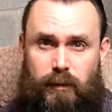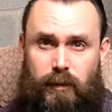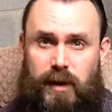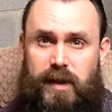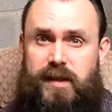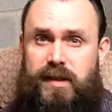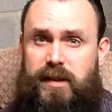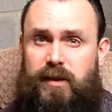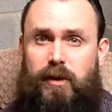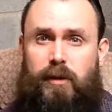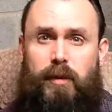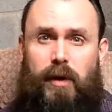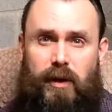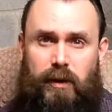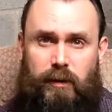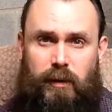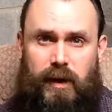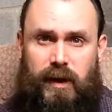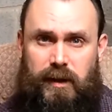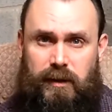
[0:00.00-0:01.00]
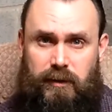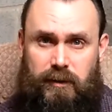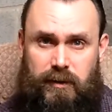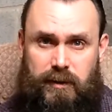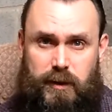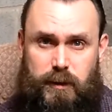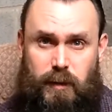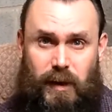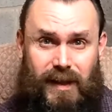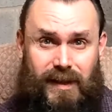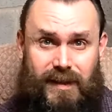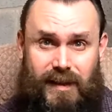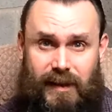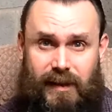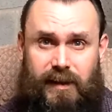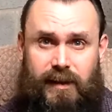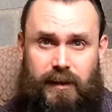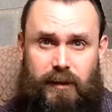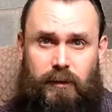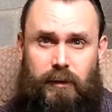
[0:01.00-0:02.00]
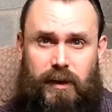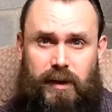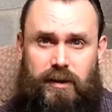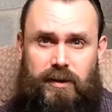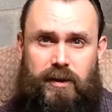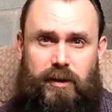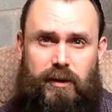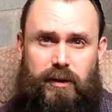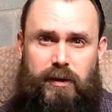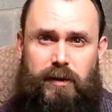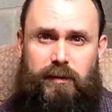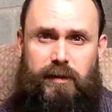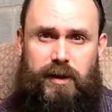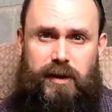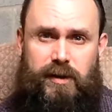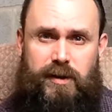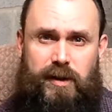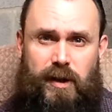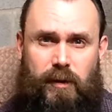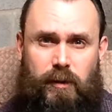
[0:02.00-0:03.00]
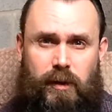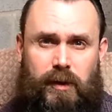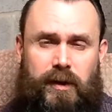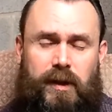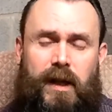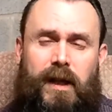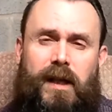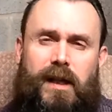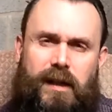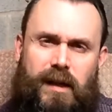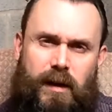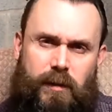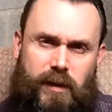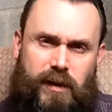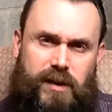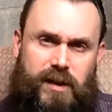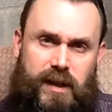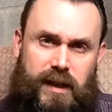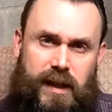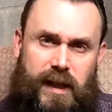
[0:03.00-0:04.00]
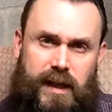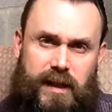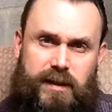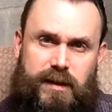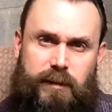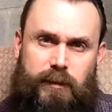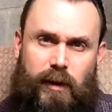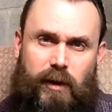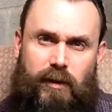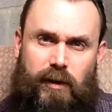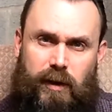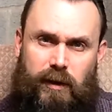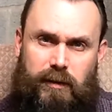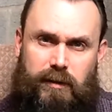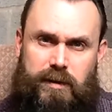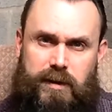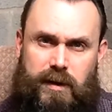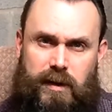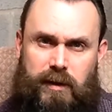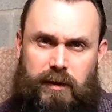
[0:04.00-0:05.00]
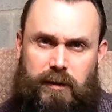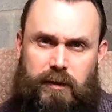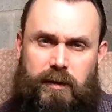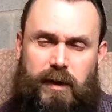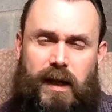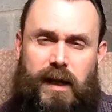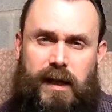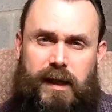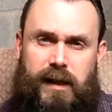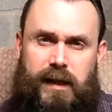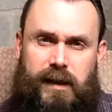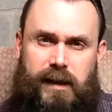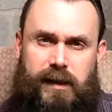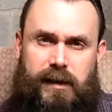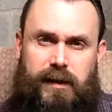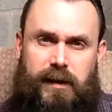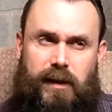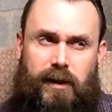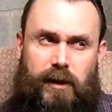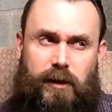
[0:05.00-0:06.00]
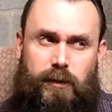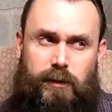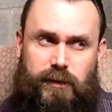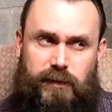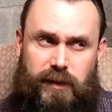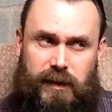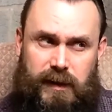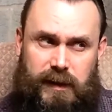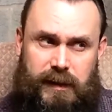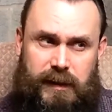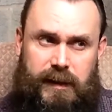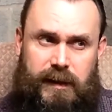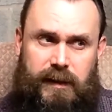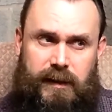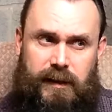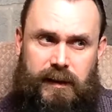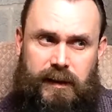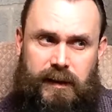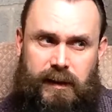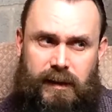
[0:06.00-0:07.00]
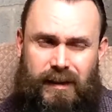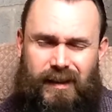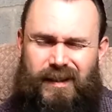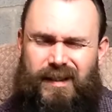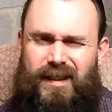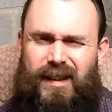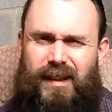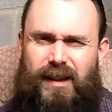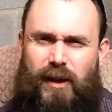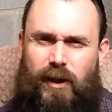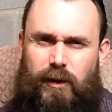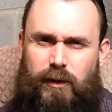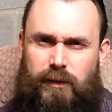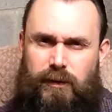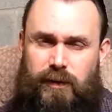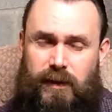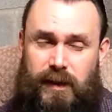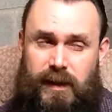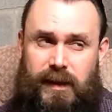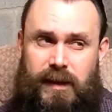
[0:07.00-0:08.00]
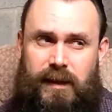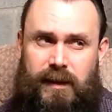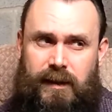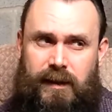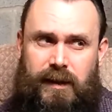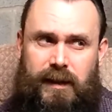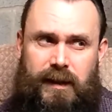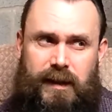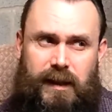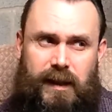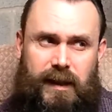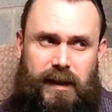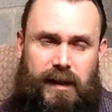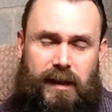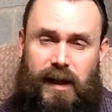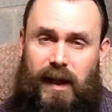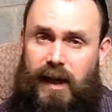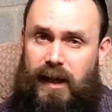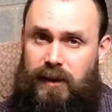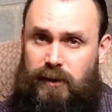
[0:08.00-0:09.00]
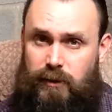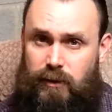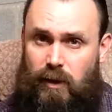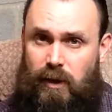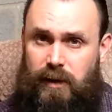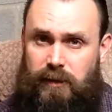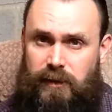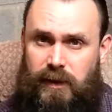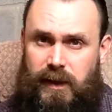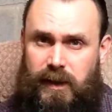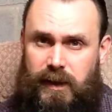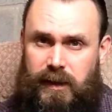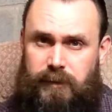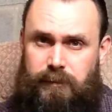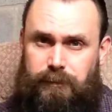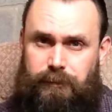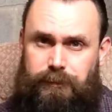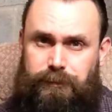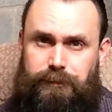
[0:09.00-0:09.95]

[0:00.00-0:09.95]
Bliss Hill, by the way, looks spectacular when it's got a covering of snow on. I'm actually there tomorrow, so hopefully, I say hopefully, I hate driving in it.